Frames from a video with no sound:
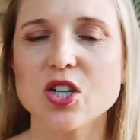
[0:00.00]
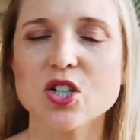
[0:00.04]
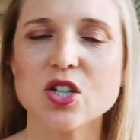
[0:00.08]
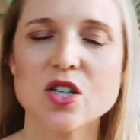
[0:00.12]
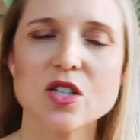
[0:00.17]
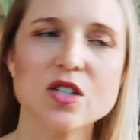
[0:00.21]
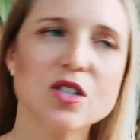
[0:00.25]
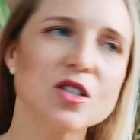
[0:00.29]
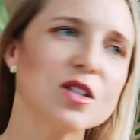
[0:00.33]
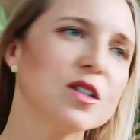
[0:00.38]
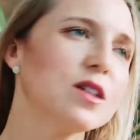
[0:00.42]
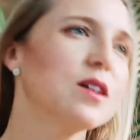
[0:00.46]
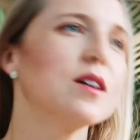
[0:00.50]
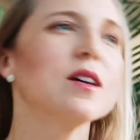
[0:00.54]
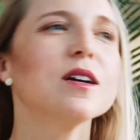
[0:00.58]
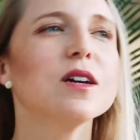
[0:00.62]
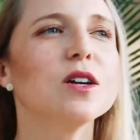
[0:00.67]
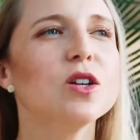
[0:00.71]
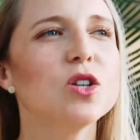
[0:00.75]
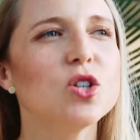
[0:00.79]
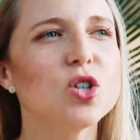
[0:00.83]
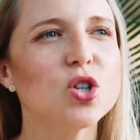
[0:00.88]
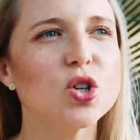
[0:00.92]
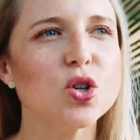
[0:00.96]
just
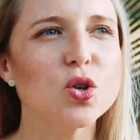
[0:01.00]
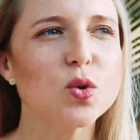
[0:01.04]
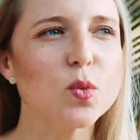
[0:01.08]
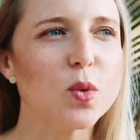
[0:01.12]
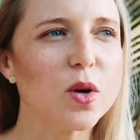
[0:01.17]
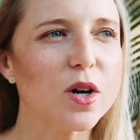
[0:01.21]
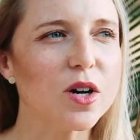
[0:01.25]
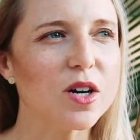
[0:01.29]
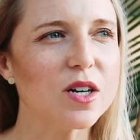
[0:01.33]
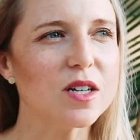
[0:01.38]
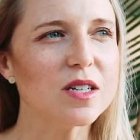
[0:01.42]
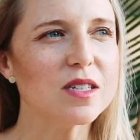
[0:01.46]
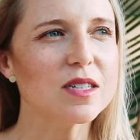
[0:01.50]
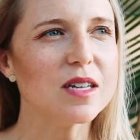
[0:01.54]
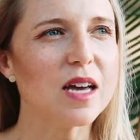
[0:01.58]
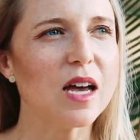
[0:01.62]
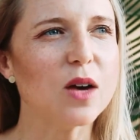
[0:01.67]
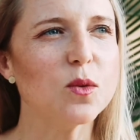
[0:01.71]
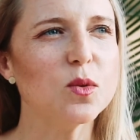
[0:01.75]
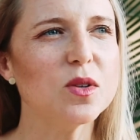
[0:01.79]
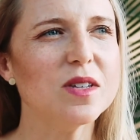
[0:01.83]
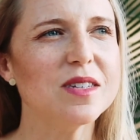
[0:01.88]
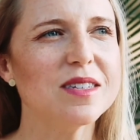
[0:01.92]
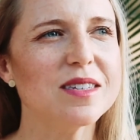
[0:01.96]
2 words, I
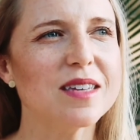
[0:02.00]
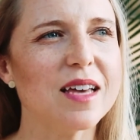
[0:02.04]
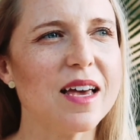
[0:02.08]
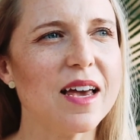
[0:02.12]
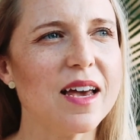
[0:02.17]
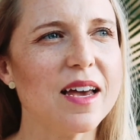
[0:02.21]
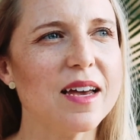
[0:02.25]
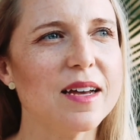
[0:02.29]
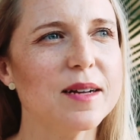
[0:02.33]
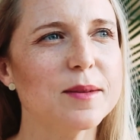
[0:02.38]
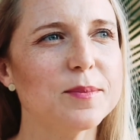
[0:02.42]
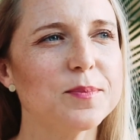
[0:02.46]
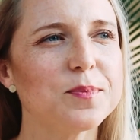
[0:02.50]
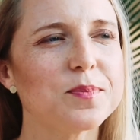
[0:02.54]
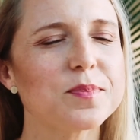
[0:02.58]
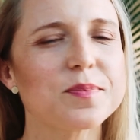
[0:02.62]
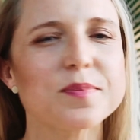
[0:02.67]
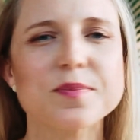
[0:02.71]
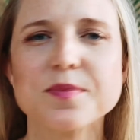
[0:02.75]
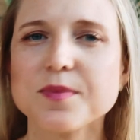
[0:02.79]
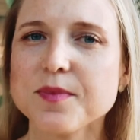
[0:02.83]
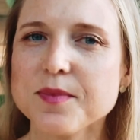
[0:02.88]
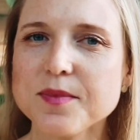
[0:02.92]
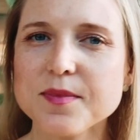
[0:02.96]
would say
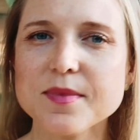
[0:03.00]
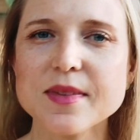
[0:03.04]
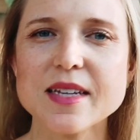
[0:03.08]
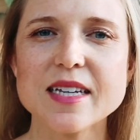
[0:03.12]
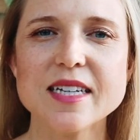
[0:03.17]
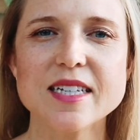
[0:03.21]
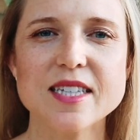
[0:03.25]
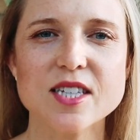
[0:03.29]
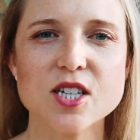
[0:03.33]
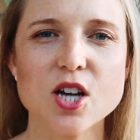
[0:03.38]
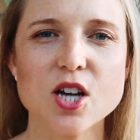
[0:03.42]
it's